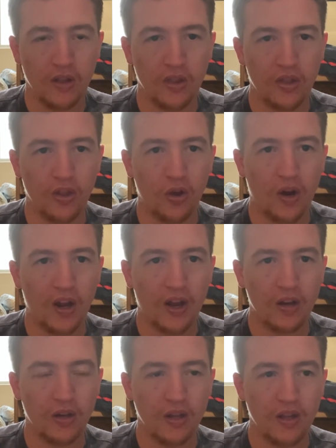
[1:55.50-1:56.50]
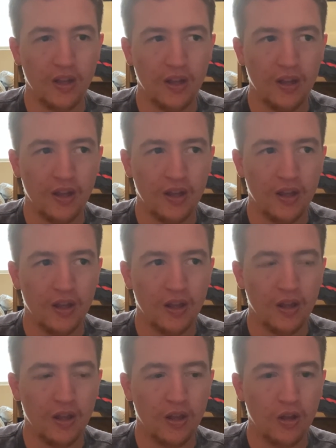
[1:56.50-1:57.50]
Though I liked
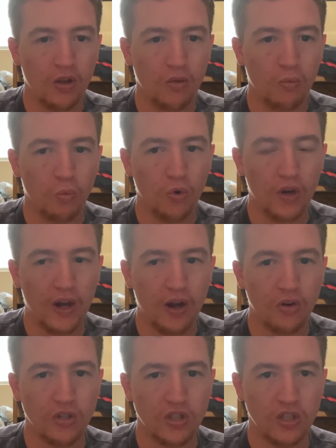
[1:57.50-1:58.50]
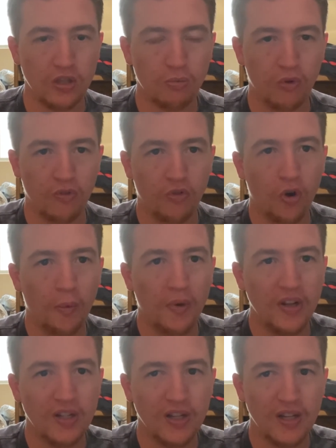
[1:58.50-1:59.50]
Woody Harrelson's
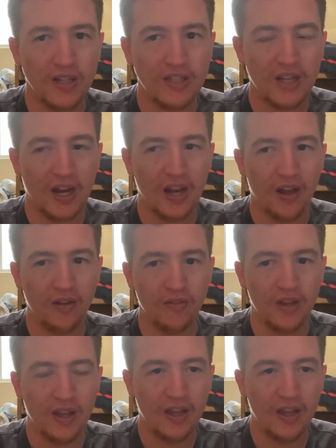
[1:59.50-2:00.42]
performance because I loved